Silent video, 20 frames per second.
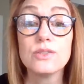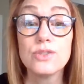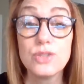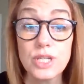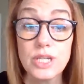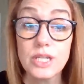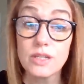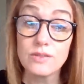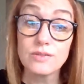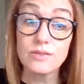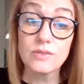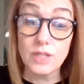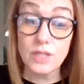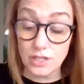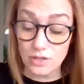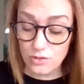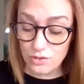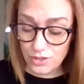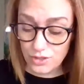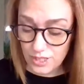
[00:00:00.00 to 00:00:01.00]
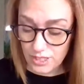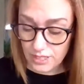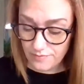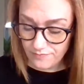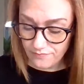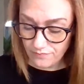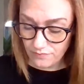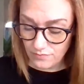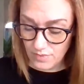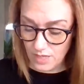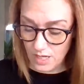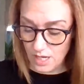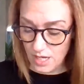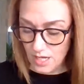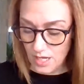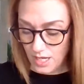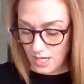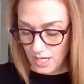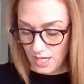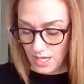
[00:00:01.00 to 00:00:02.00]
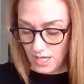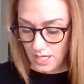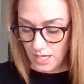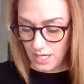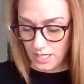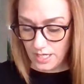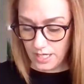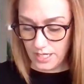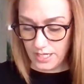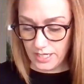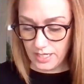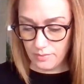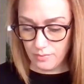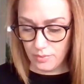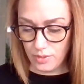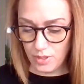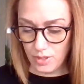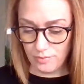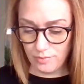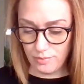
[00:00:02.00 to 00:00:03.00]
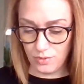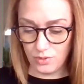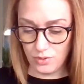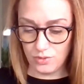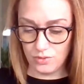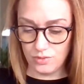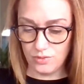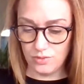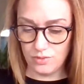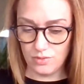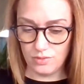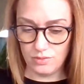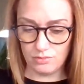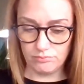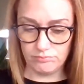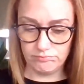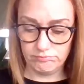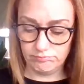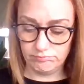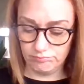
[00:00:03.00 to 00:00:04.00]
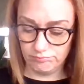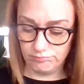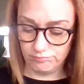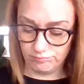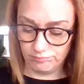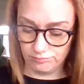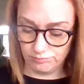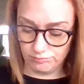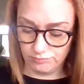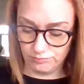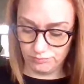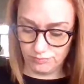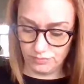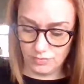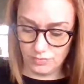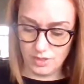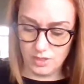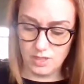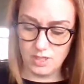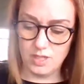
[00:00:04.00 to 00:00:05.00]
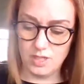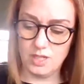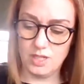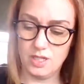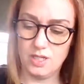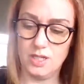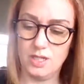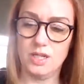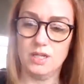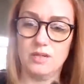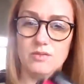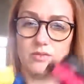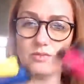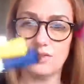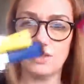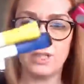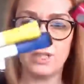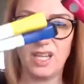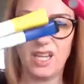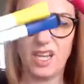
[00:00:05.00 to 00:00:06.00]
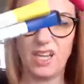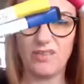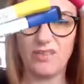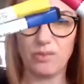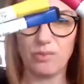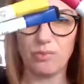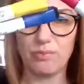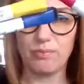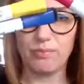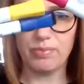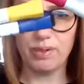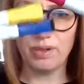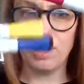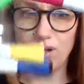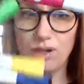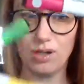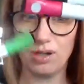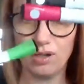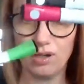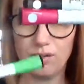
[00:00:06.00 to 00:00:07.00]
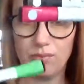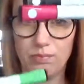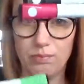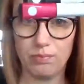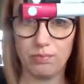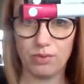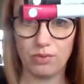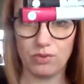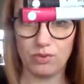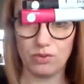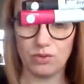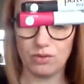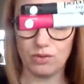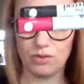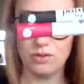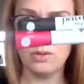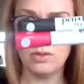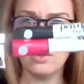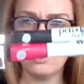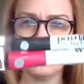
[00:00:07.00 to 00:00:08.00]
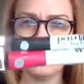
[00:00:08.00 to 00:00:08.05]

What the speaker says: G. Another G. And I need purple. I don't really have a purple.